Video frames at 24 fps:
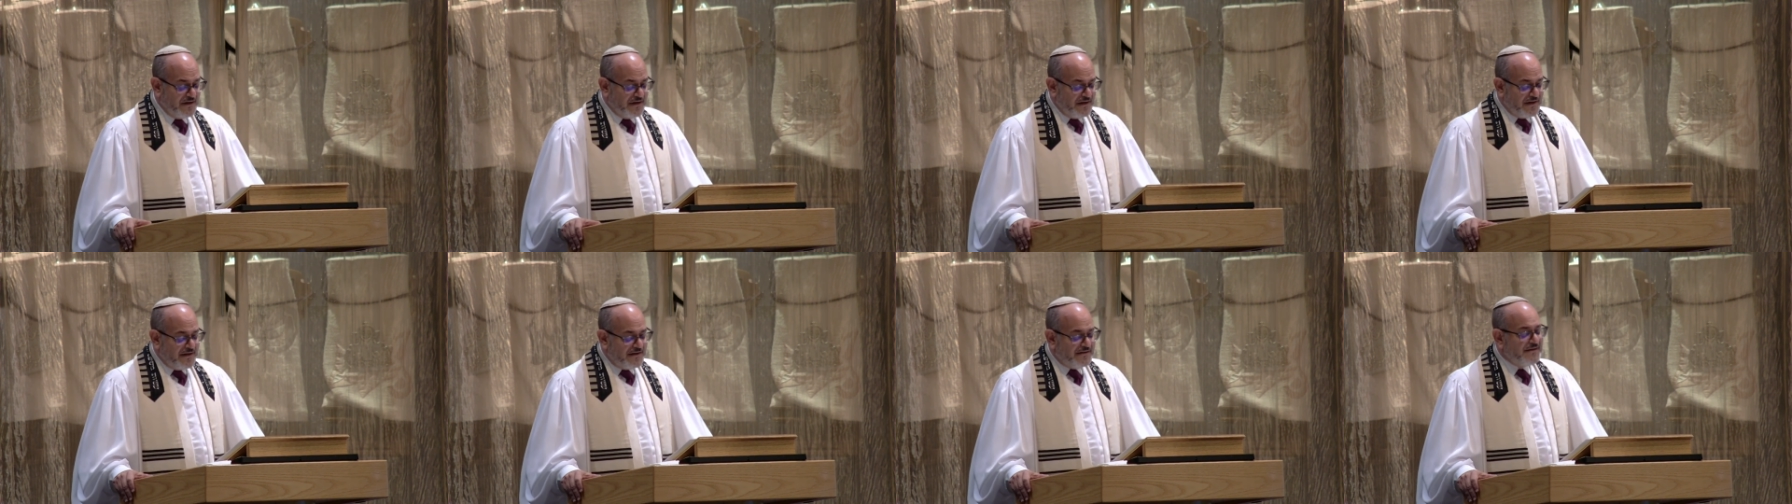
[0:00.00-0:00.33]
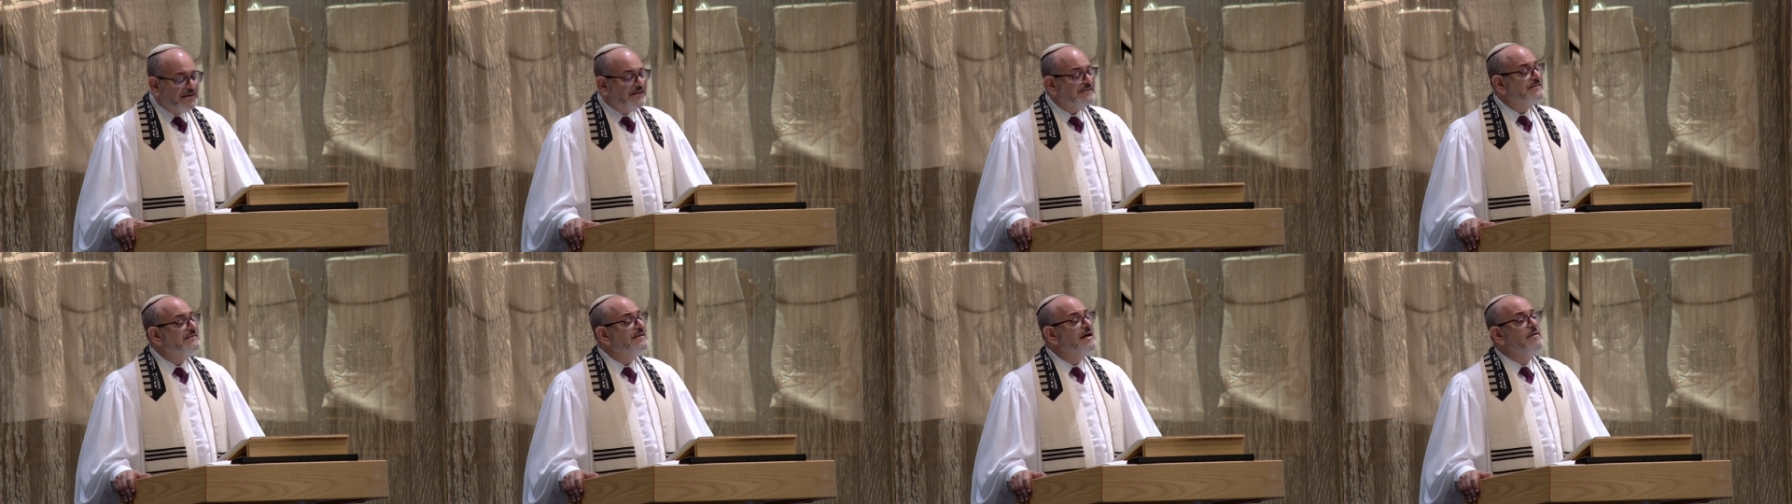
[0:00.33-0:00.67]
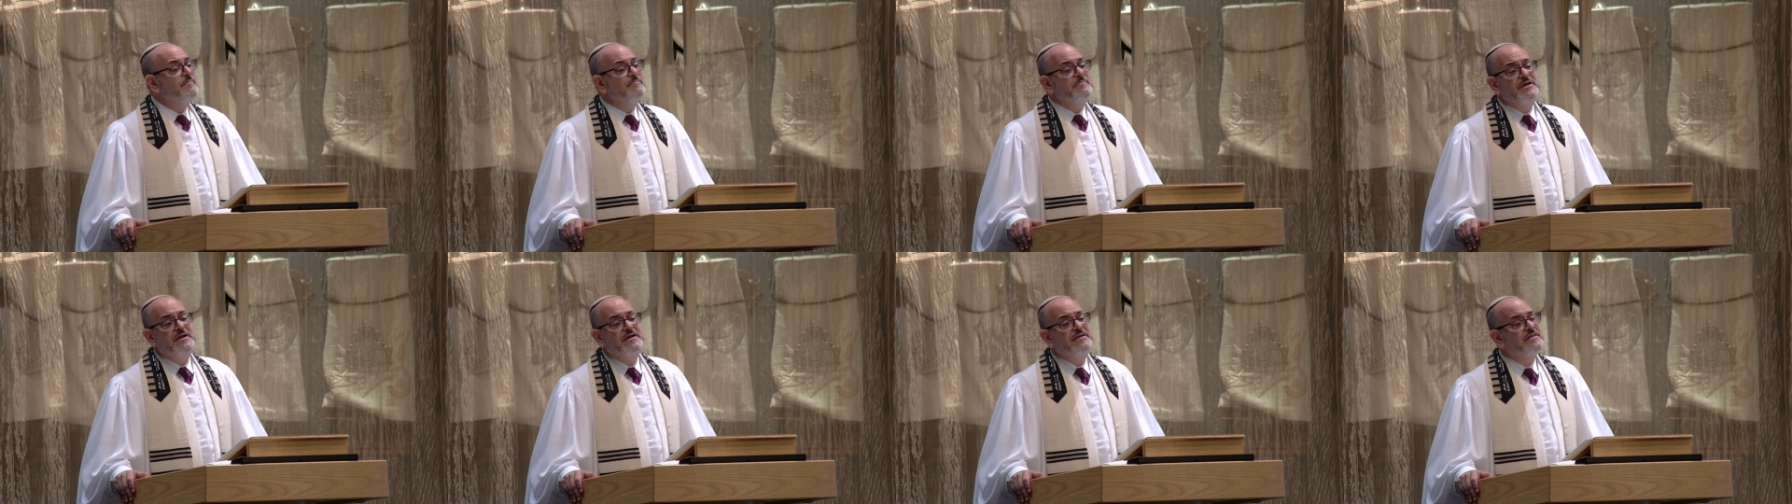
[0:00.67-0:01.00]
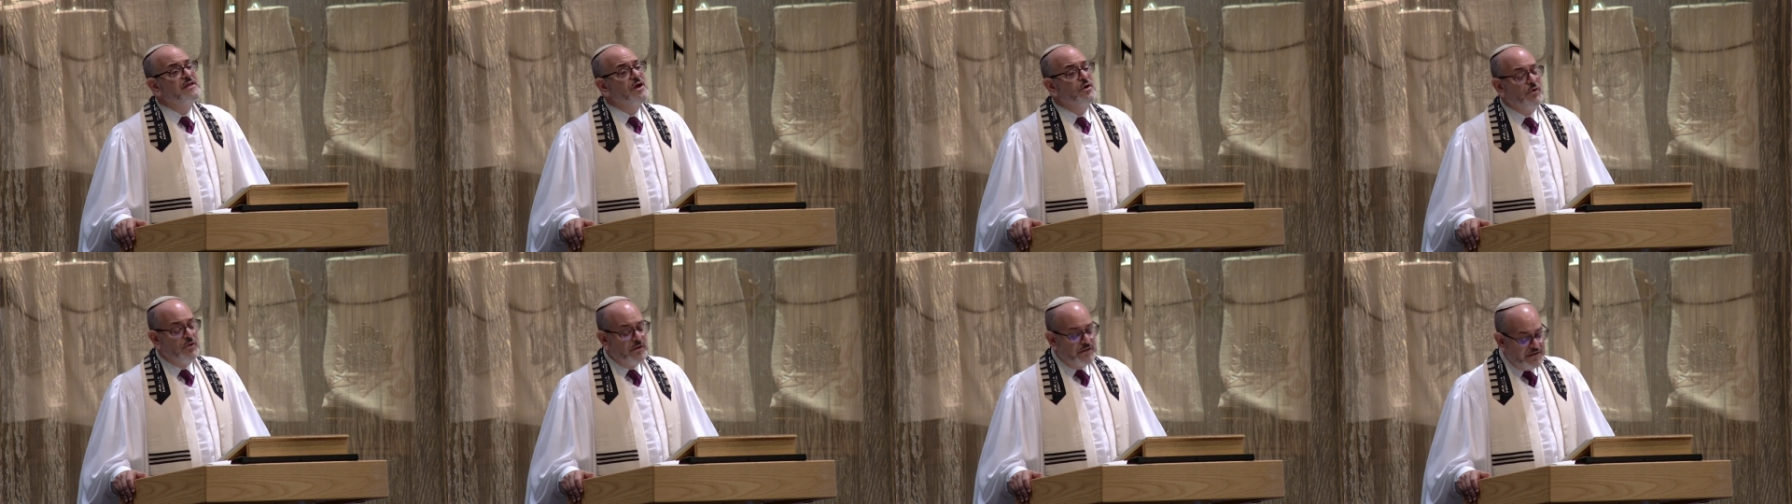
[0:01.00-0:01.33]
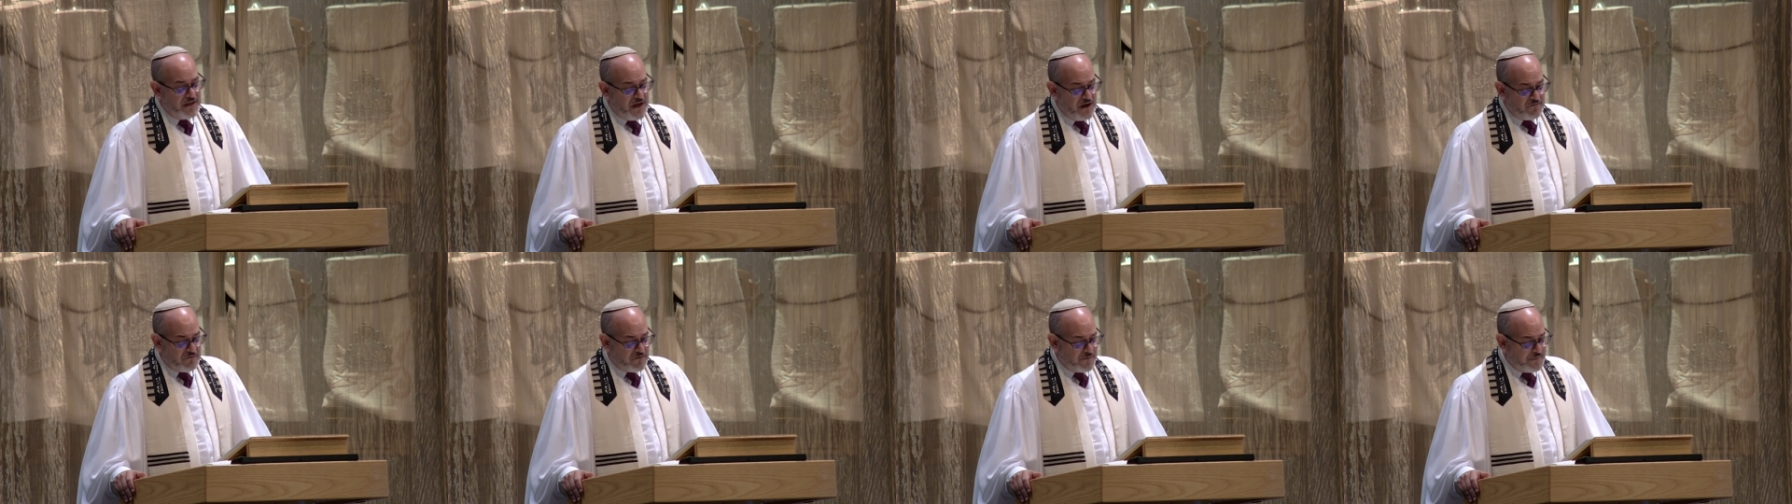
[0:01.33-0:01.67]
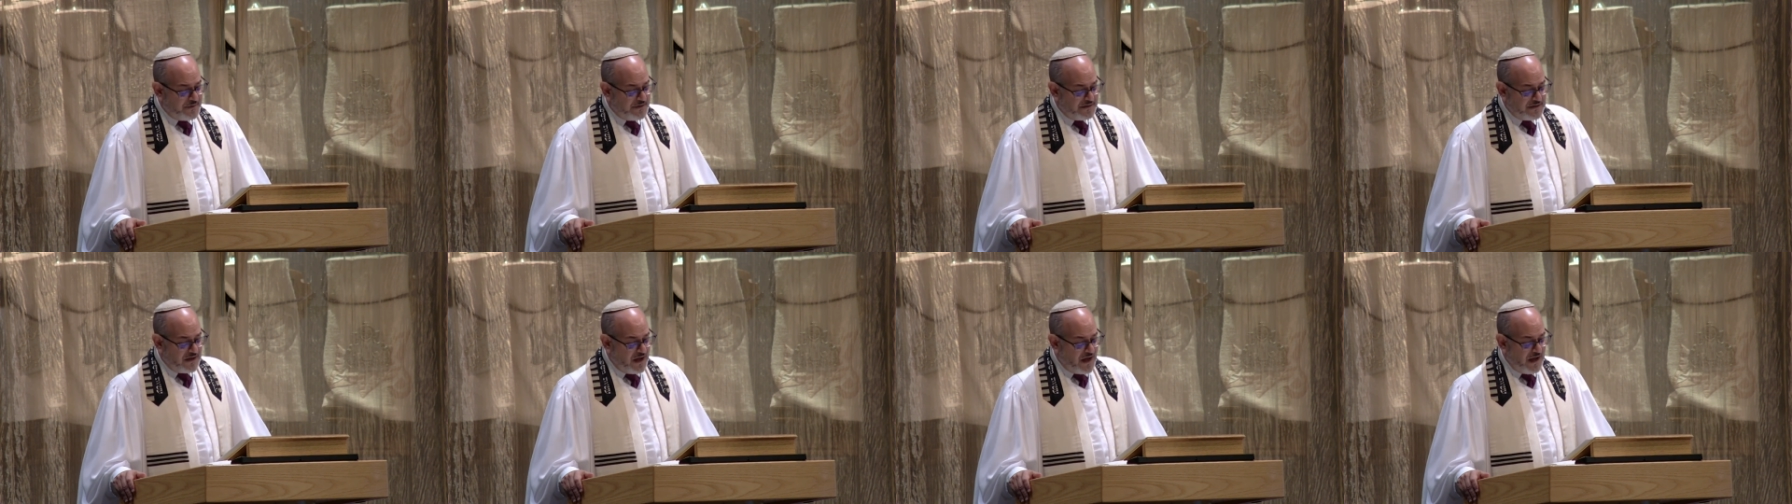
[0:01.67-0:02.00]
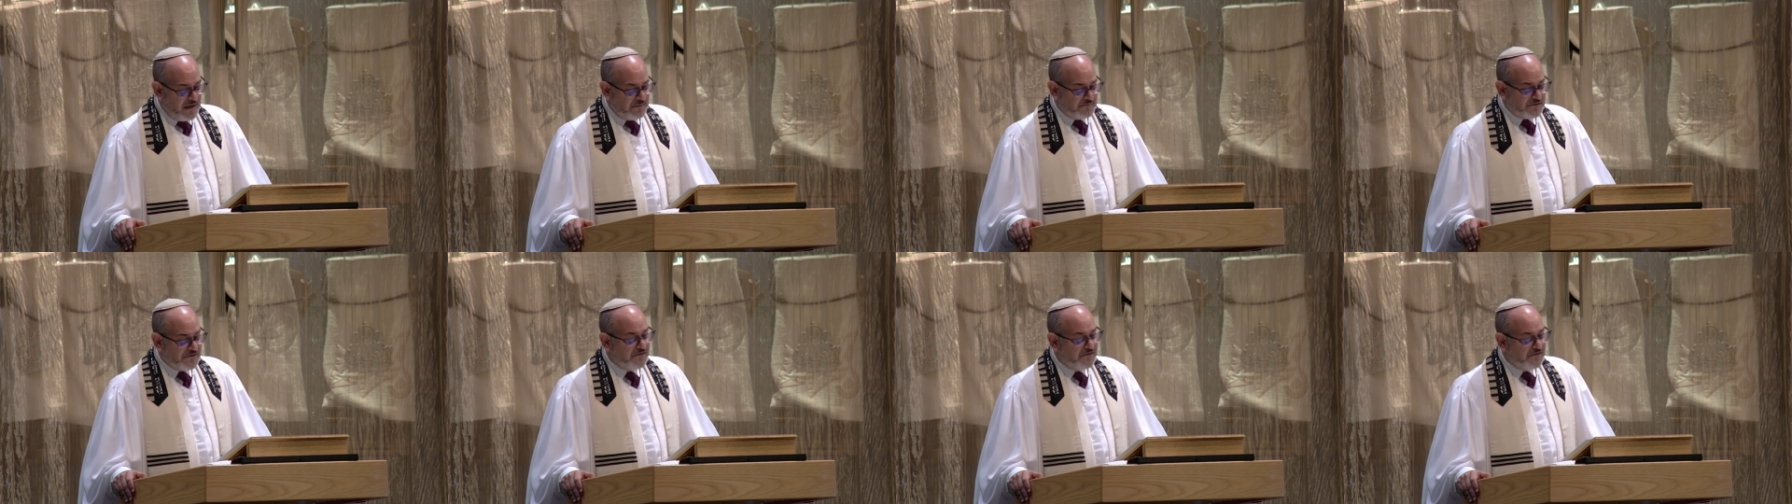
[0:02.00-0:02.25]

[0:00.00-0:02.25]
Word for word: it does not mean there will never be times